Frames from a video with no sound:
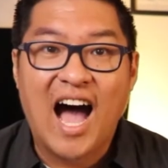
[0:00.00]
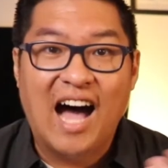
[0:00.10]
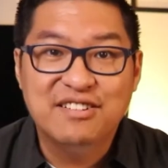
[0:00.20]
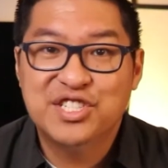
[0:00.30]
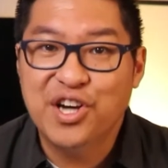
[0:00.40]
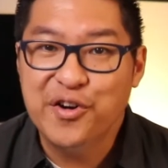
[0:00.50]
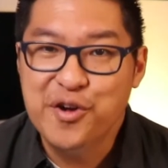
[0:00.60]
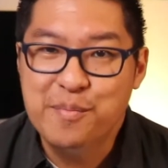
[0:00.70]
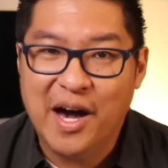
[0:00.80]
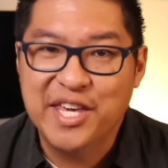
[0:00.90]
I'll show
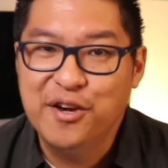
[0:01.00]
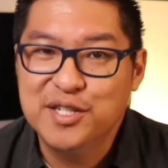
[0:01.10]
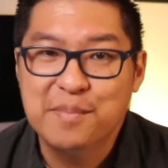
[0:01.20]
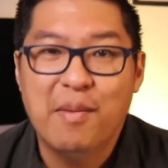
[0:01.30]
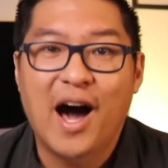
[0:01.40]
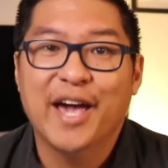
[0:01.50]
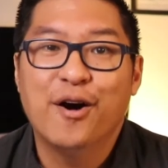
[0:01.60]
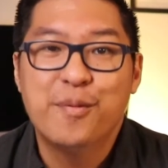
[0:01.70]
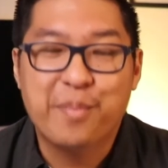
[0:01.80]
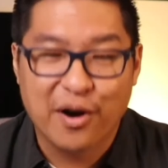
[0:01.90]
you by using my
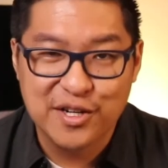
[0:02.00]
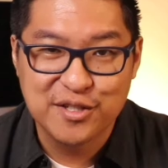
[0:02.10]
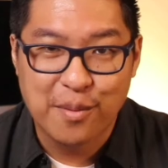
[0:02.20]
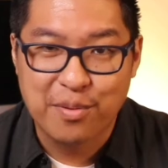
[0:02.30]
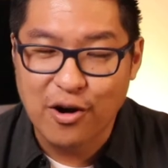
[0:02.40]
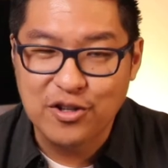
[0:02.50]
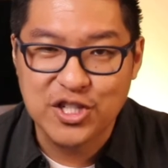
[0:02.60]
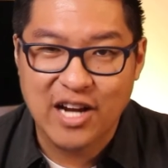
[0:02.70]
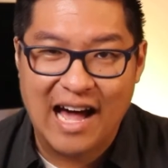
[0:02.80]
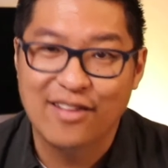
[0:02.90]
own personal brokerage
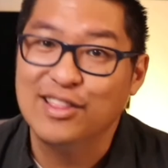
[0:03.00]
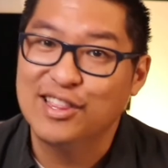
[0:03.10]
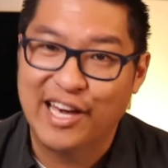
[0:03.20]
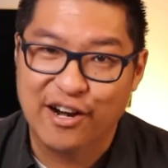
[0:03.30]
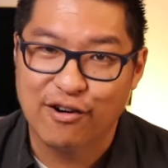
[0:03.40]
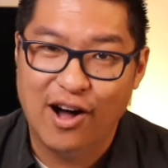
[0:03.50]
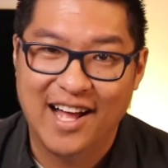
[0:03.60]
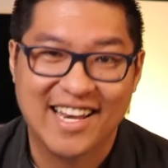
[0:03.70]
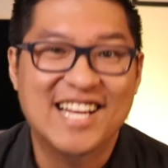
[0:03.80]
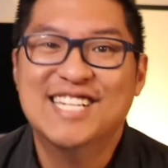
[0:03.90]
account later
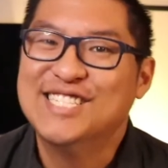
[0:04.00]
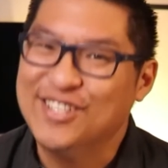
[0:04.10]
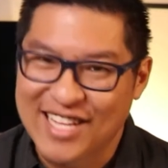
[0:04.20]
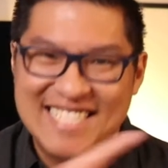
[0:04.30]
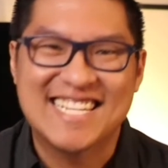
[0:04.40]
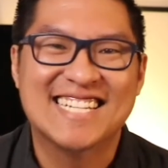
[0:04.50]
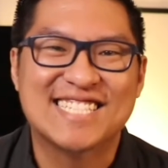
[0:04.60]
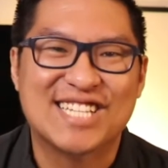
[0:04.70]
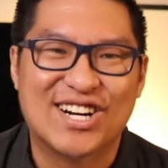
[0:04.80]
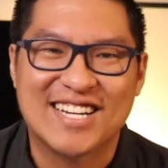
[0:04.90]
on. So let's get
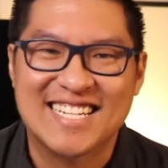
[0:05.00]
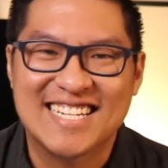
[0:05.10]
started.